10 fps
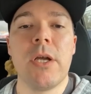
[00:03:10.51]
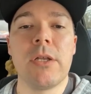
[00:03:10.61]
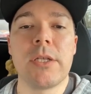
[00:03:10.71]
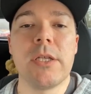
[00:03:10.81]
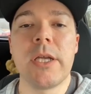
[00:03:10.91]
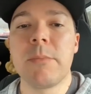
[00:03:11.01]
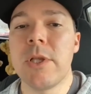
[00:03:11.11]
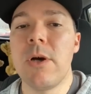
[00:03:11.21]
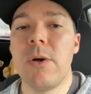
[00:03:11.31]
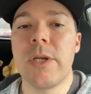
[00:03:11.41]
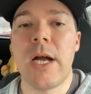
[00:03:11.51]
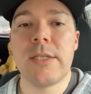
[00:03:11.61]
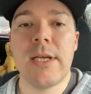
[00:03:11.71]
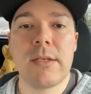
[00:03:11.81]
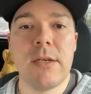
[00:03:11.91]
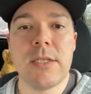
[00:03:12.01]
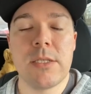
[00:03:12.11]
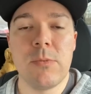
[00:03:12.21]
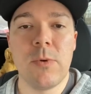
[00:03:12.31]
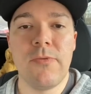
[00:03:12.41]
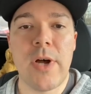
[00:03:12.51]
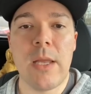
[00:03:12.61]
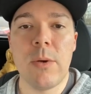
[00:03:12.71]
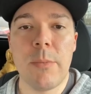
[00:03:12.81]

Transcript: click the link below and contact us and we'll follow